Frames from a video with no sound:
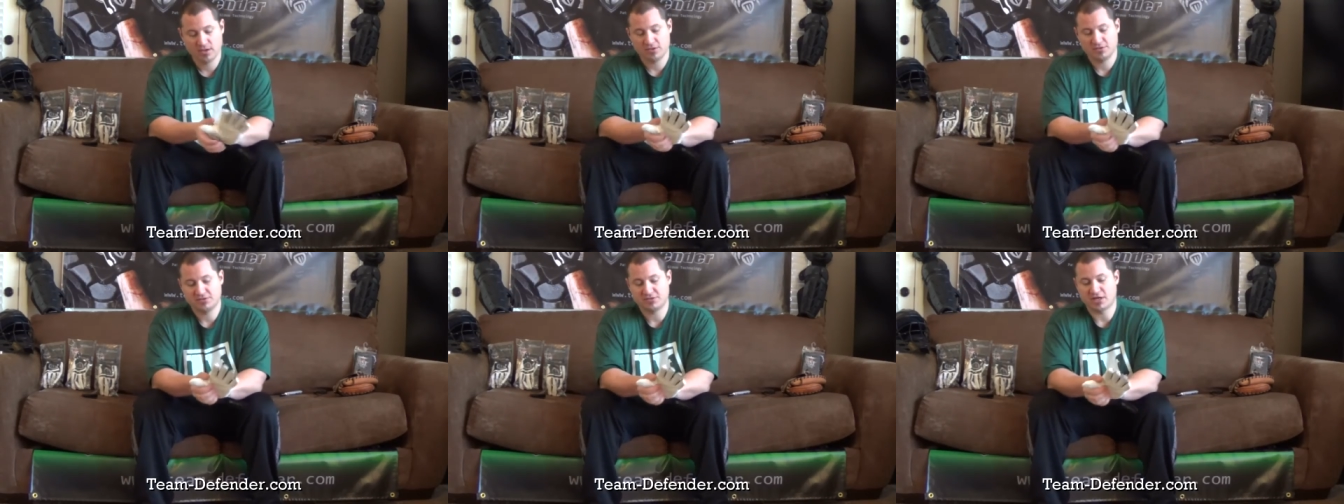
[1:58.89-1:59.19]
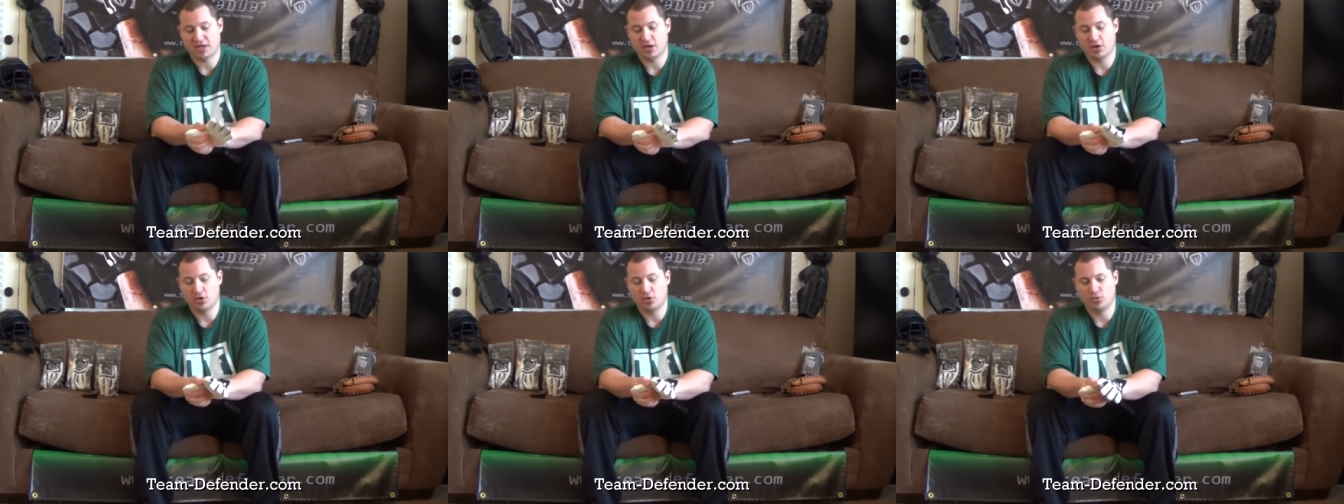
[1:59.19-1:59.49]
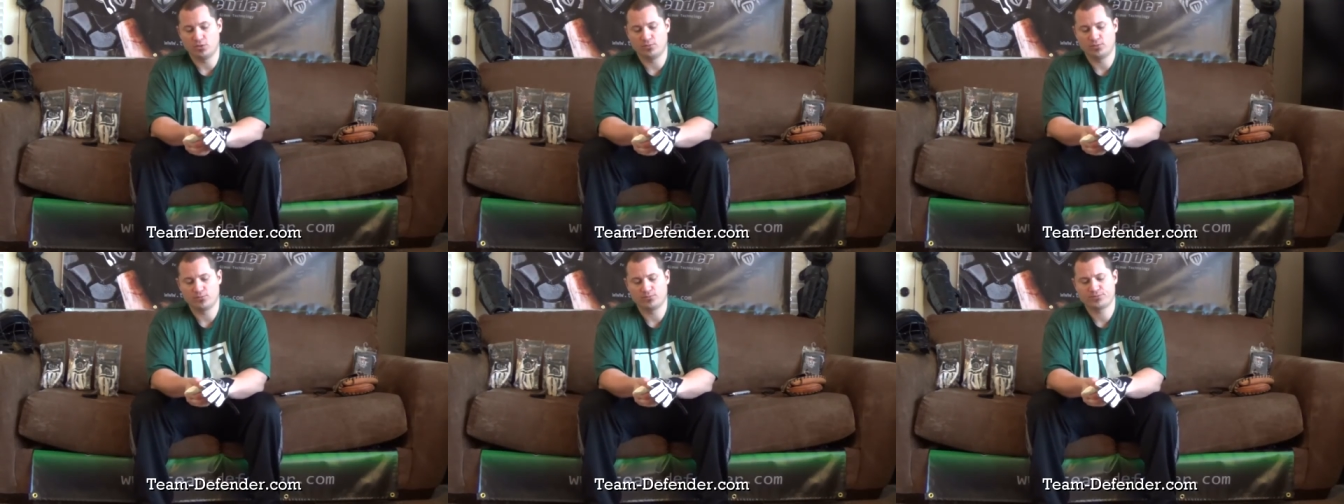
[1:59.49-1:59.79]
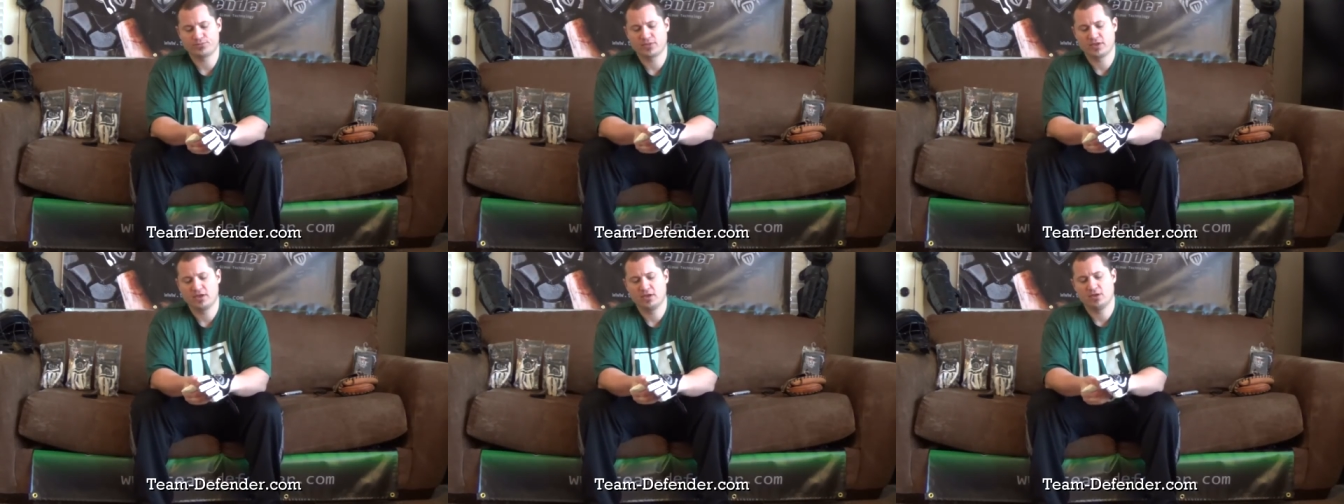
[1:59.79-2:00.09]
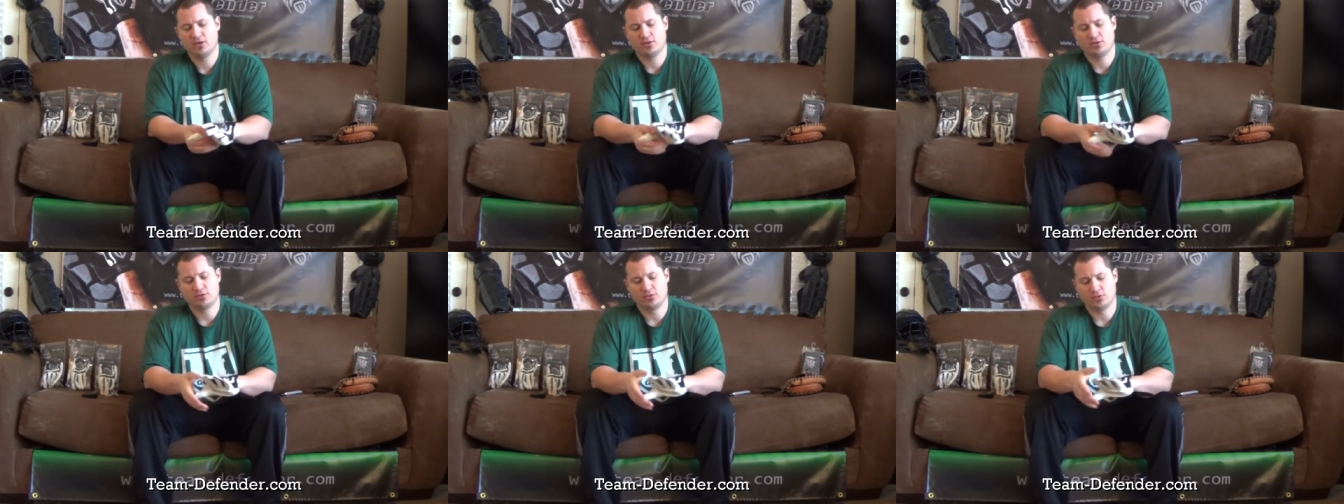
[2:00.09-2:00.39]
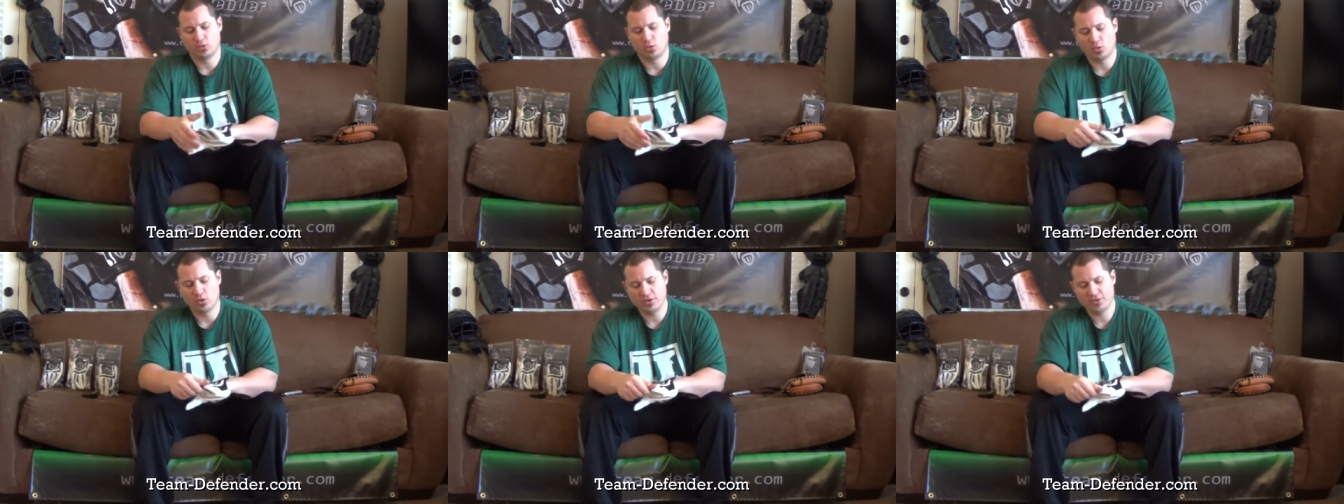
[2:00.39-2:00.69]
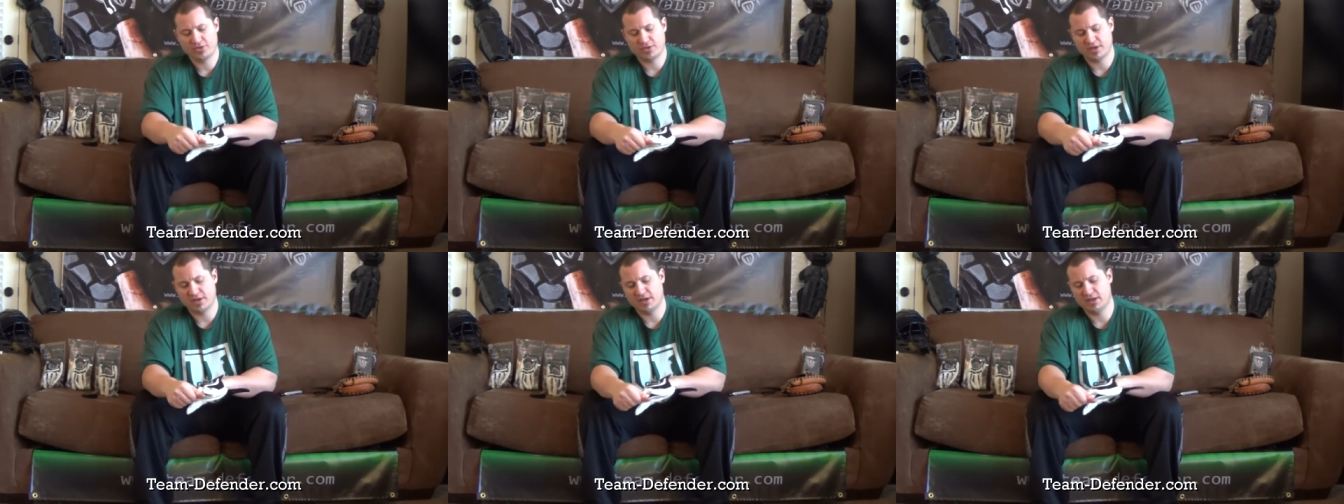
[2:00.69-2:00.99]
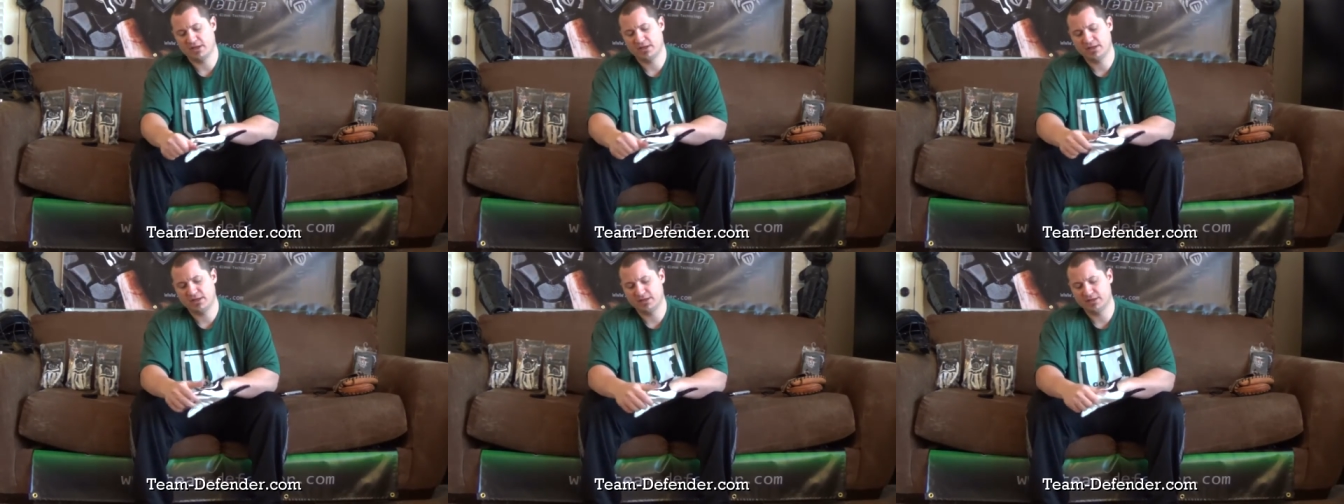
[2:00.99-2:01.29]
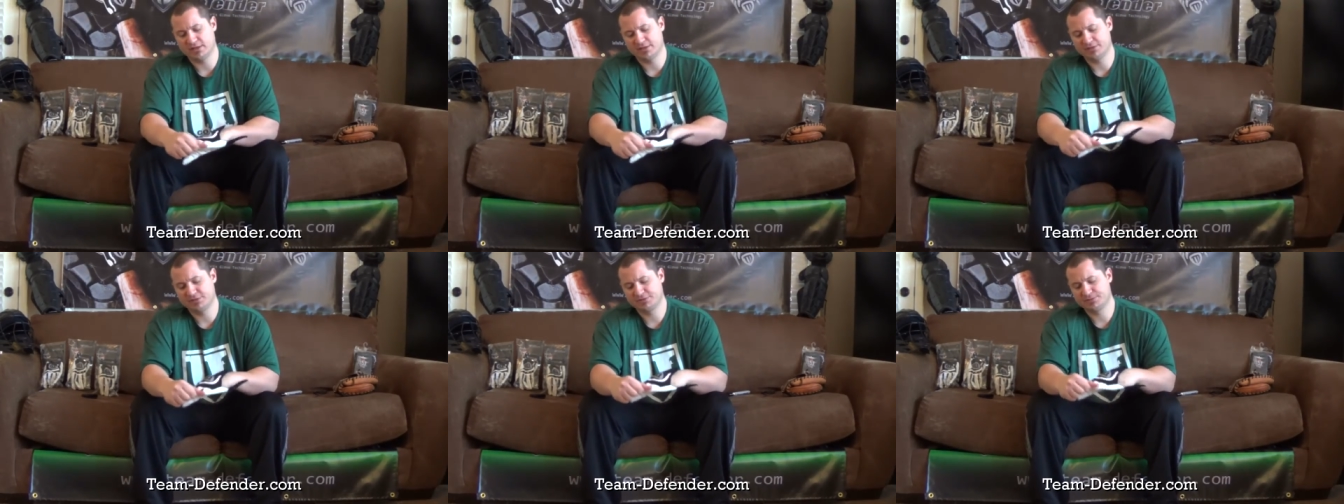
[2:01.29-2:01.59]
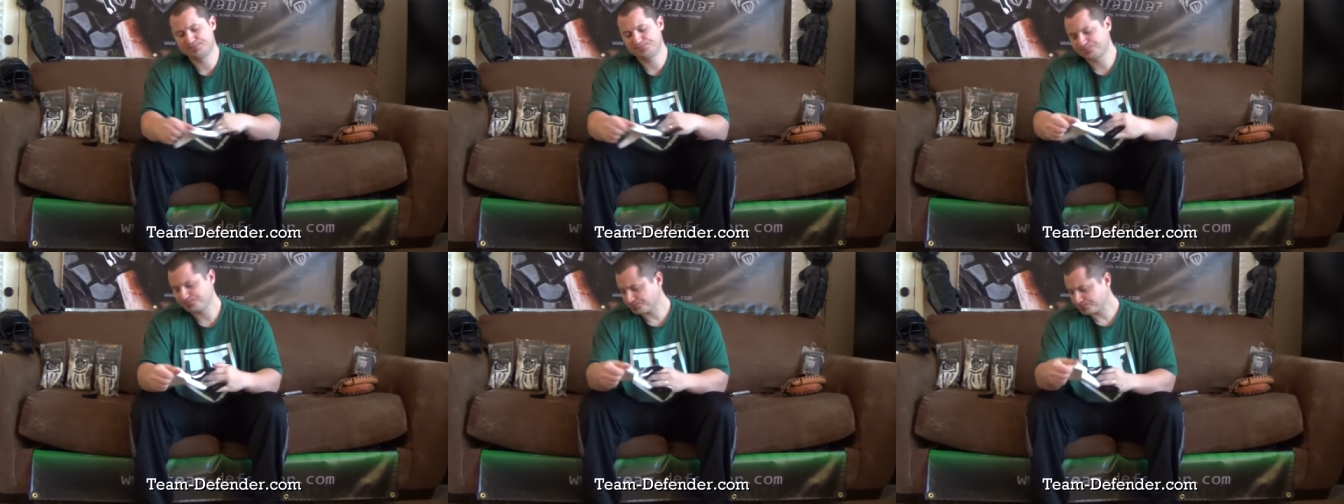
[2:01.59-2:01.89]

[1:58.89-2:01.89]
So the one thing is,